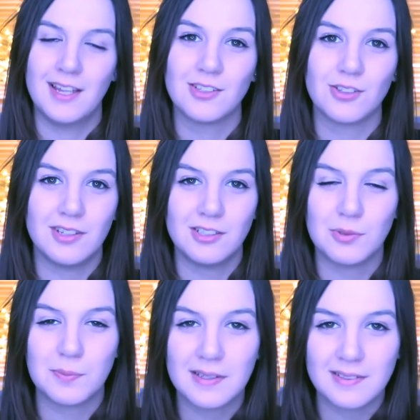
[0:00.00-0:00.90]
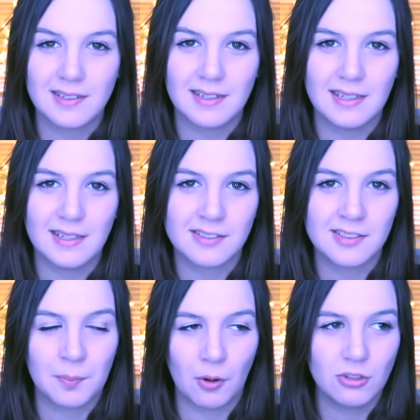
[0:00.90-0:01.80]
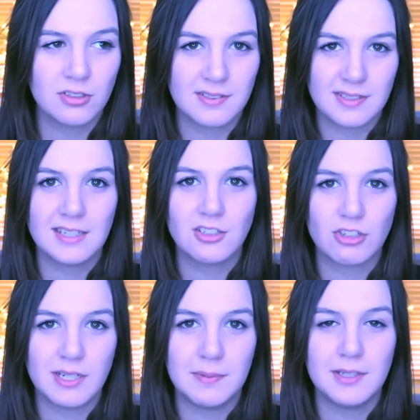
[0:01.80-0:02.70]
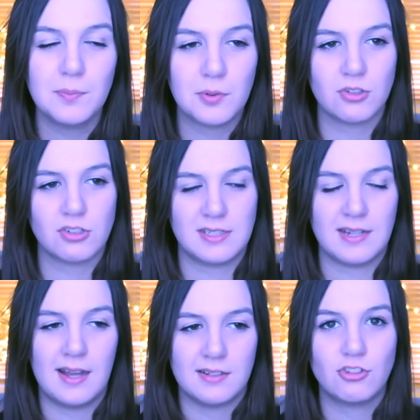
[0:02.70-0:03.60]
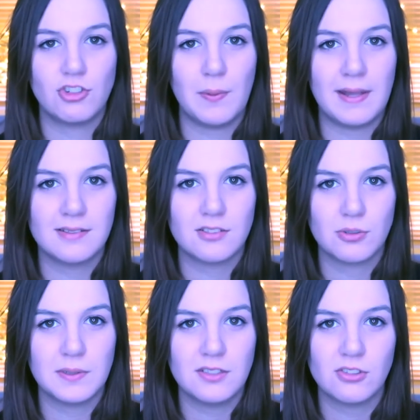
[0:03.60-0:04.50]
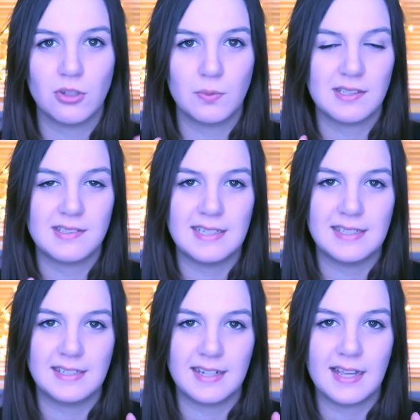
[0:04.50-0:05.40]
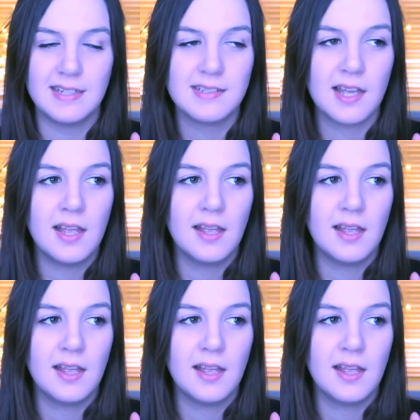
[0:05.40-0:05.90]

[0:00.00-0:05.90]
So this was basically a spot stick treatment, but it had two ends to it, so there was a day and a night,